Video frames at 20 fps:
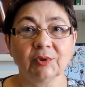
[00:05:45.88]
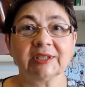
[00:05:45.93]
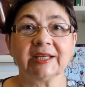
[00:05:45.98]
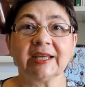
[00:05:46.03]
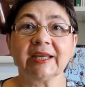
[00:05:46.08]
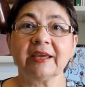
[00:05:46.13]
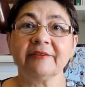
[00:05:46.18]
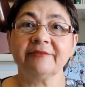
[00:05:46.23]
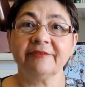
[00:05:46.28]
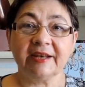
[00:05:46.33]
What
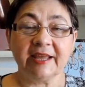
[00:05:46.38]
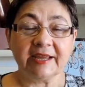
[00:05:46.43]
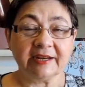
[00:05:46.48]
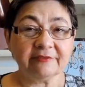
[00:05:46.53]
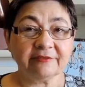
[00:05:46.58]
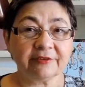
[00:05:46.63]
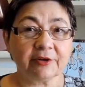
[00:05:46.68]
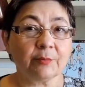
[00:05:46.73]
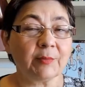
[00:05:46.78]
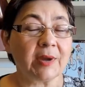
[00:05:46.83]
I have
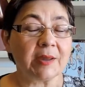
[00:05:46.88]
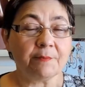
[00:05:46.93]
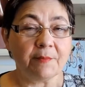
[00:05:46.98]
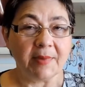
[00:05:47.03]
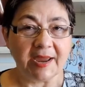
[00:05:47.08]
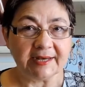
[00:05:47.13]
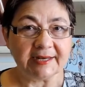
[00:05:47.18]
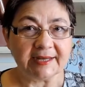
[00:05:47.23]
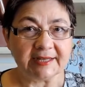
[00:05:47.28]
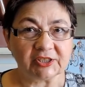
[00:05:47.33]
learned from my
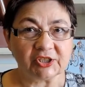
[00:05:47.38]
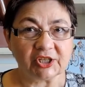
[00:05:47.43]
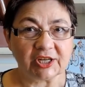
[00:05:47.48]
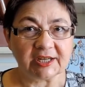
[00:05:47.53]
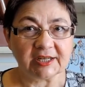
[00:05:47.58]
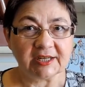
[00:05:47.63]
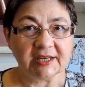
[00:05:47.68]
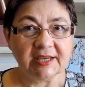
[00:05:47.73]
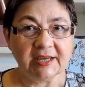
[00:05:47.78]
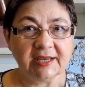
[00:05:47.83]

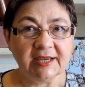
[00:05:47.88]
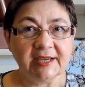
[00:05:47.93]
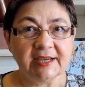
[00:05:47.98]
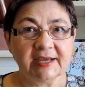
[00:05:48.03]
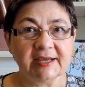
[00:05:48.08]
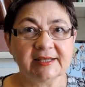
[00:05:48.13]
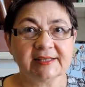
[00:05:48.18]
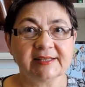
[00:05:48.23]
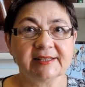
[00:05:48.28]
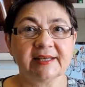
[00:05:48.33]
manager
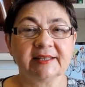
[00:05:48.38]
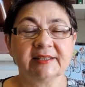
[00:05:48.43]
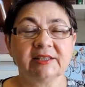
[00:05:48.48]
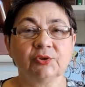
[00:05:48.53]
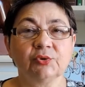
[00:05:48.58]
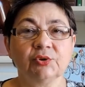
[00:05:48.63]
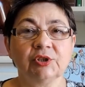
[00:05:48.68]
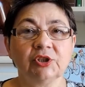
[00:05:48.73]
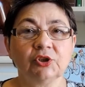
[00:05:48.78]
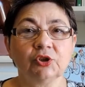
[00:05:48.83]
is
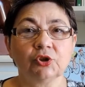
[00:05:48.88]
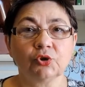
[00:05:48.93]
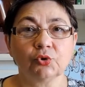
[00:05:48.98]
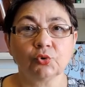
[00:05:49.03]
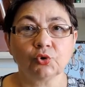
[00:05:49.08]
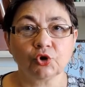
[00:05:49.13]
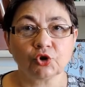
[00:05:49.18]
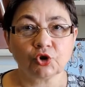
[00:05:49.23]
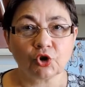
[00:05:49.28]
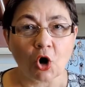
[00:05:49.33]
that you need
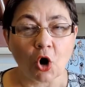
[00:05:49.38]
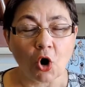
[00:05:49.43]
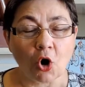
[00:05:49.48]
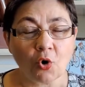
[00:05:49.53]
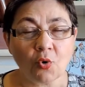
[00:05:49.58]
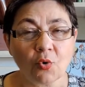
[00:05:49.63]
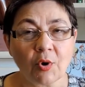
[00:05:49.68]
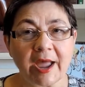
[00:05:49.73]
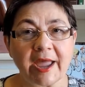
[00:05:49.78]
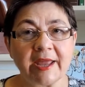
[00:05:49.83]
to
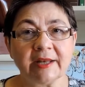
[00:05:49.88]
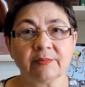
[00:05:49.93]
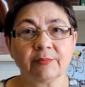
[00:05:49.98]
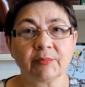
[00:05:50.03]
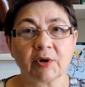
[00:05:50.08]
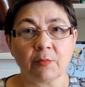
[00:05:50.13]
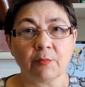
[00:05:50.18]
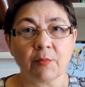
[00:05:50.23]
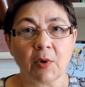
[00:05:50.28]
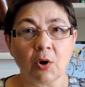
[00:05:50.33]
show
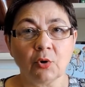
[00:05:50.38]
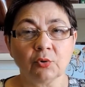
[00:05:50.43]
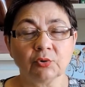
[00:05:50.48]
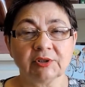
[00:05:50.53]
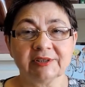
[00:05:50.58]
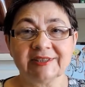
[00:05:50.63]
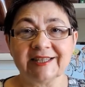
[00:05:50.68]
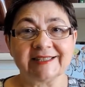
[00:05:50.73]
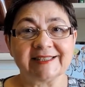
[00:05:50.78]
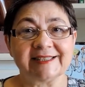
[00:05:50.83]
and
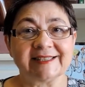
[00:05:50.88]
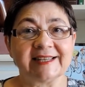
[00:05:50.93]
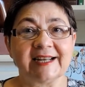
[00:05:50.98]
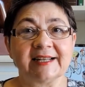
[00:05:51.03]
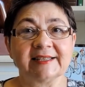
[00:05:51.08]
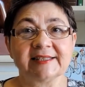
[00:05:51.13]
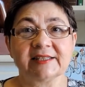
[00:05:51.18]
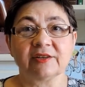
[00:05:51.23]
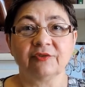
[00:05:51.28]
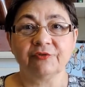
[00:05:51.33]
promote the
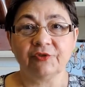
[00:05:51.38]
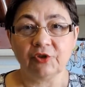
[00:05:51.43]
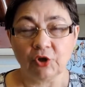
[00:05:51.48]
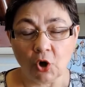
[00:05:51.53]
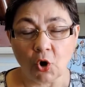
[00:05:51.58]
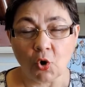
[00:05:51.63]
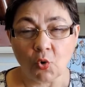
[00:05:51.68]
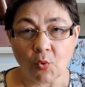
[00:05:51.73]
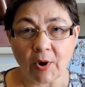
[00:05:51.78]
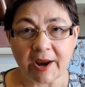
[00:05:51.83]
results of
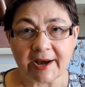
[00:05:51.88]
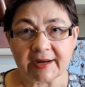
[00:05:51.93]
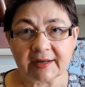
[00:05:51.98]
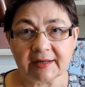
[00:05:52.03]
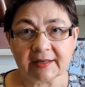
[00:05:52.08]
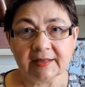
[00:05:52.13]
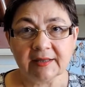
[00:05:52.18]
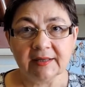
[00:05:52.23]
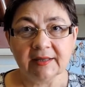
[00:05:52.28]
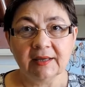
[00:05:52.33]
your
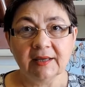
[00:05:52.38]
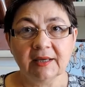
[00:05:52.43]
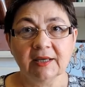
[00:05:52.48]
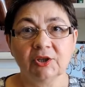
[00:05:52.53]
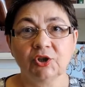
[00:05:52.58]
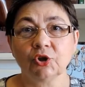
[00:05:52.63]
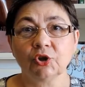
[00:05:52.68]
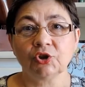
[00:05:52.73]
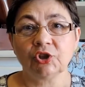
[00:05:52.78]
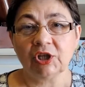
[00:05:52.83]
work,
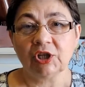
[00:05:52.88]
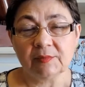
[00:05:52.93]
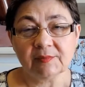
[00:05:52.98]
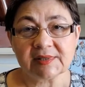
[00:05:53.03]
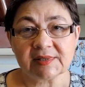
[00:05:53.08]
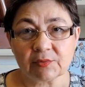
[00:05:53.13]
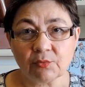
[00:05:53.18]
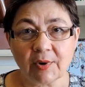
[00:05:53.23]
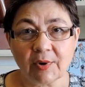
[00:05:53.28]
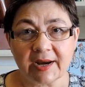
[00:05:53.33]
your
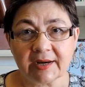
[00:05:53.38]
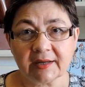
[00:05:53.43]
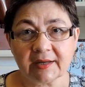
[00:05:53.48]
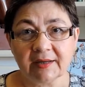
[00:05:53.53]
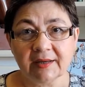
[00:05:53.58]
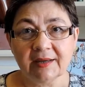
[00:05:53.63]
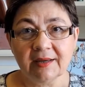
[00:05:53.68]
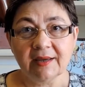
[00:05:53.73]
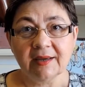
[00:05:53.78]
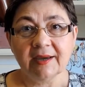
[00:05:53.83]
team's work,
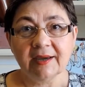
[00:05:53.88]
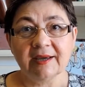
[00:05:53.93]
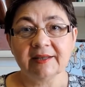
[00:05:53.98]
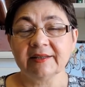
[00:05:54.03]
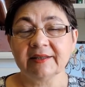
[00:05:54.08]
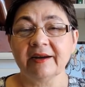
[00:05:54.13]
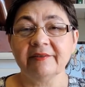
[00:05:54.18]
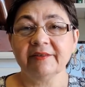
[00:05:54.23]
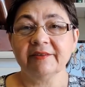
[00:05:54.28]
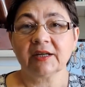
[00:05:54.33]

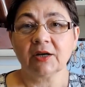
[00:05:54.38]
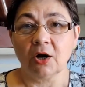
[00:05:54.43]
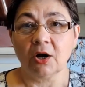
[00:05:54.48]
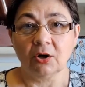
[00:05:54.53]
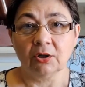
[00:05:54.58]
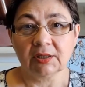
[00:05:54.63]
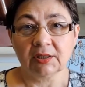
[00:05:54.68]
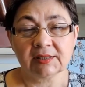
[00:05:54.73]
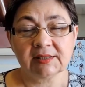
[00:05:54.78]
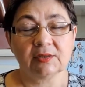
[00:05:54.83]
and other
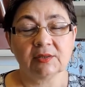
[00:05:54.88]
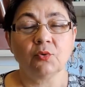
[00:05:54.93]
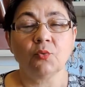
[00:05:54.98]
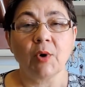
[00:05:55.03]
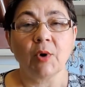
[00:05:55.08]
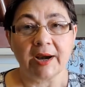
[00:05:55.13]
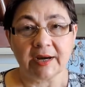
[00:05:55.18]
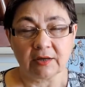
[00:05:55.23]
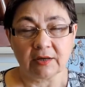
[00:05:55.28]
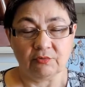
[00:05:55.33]
colleagues you
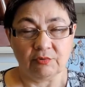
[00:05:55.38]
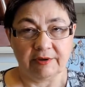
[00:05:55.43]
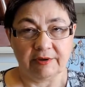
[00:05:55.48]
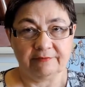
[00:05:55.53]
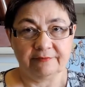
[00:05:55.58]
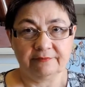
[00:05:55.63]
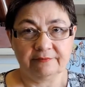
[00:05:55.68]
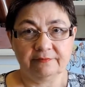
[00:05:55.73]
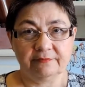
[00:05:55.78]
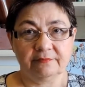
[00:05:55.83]
work
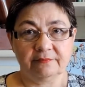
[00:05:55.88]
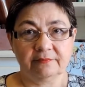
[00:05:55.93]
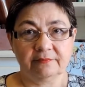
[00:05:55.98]
with.